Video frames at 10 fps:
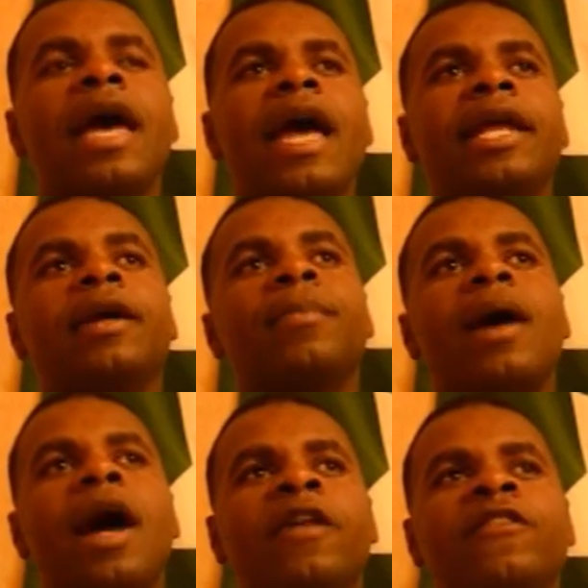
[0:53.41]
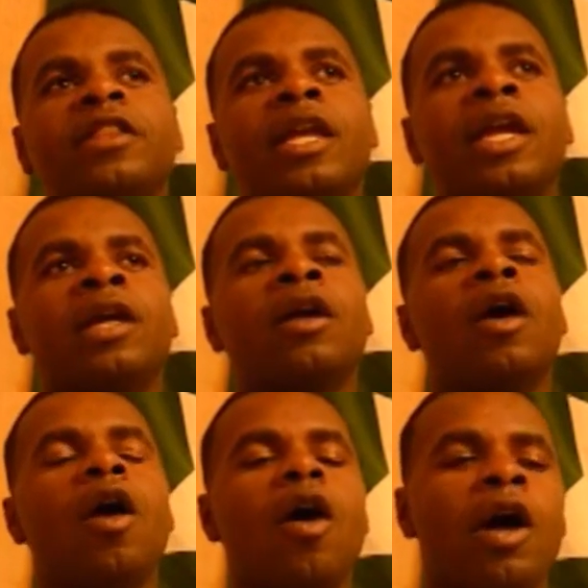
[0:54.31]
and they compile everything
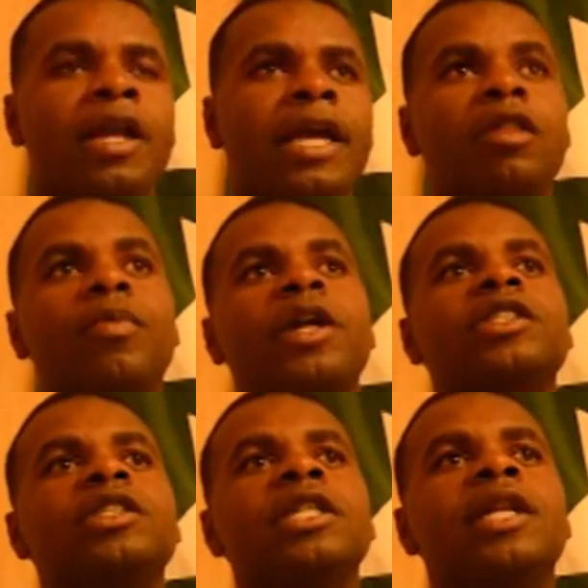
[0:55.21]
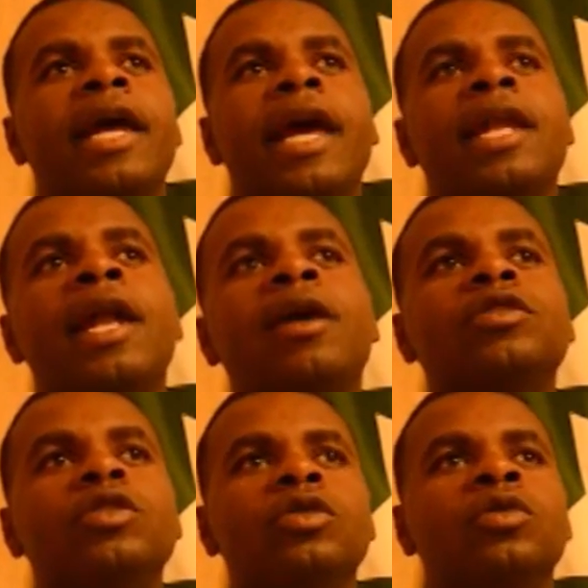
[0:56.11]
on a spreadsheet and hand it
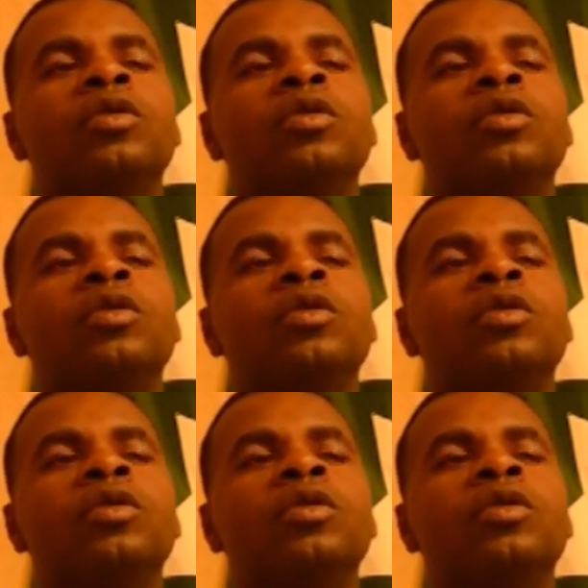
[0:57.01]
out to